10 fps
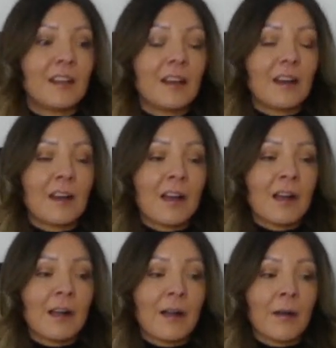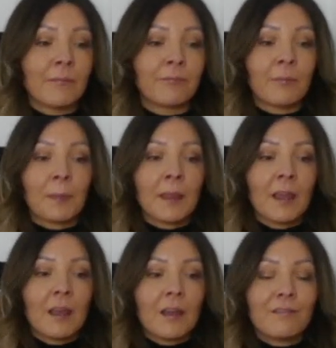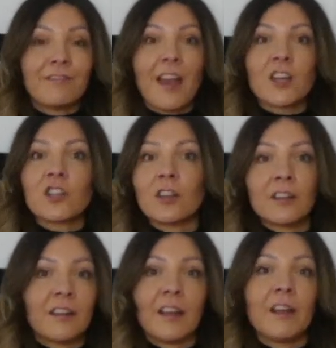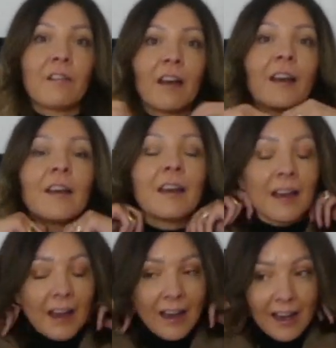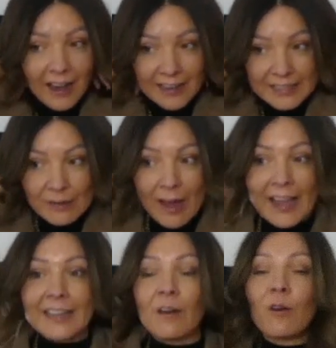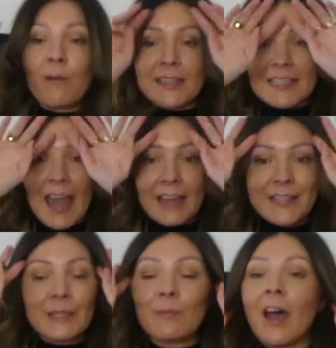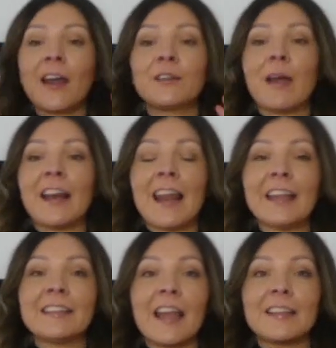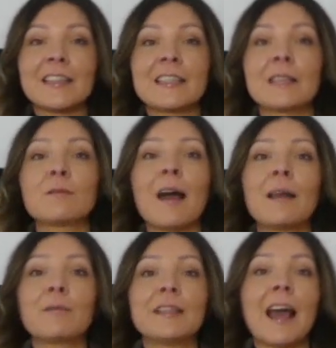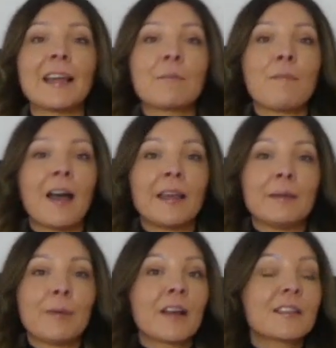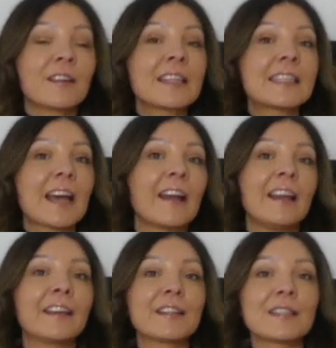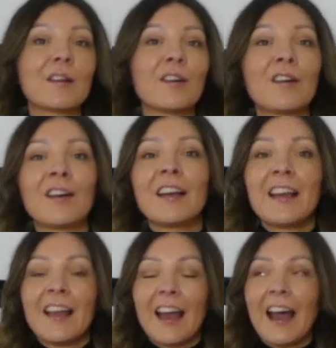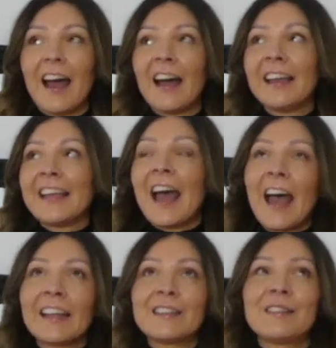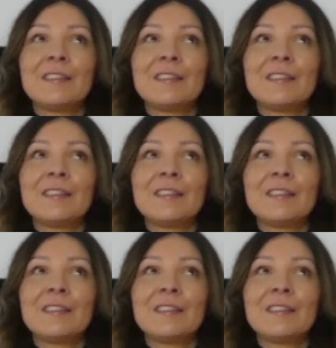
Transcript: um, fashion era. Uh, so I always get inspired by late 80s as well with like my personal styling. So I had